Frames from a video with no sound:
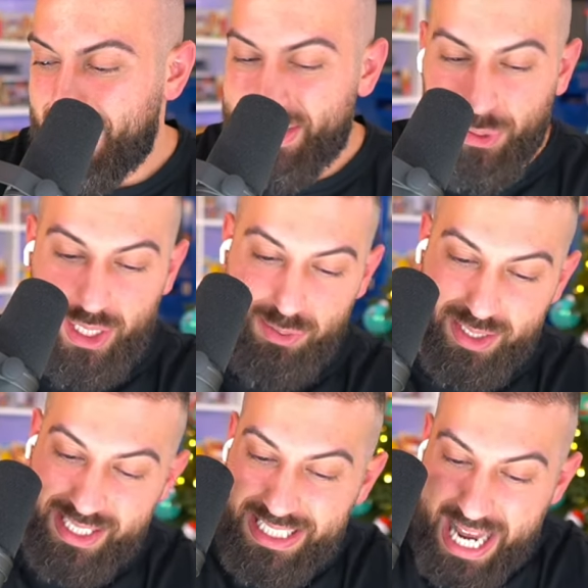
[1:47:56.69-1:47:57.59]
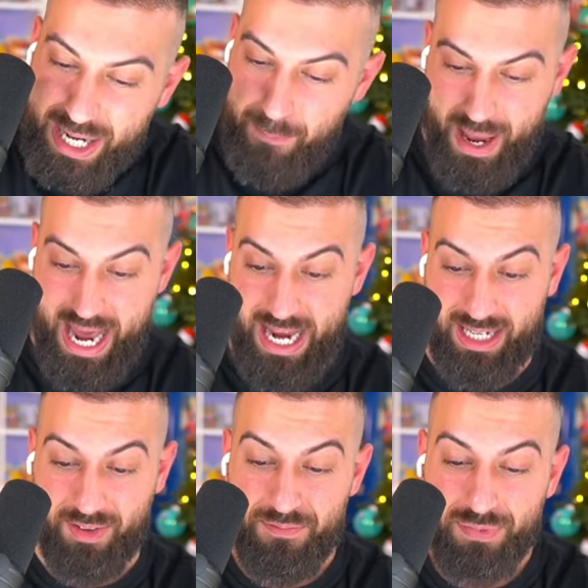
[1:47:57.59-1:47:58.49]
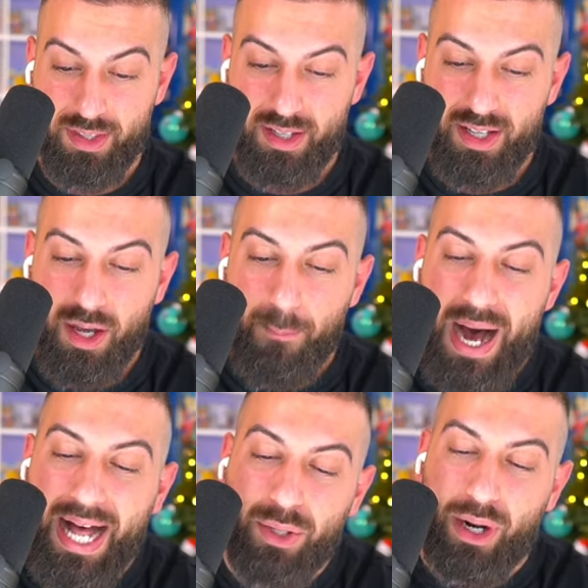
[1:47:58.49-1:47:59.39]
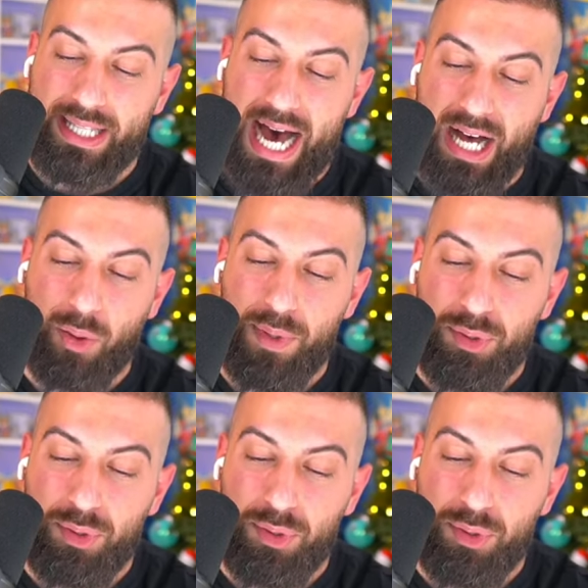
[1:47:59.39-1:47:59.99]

So this was the second pack. Poliwrath Hollow,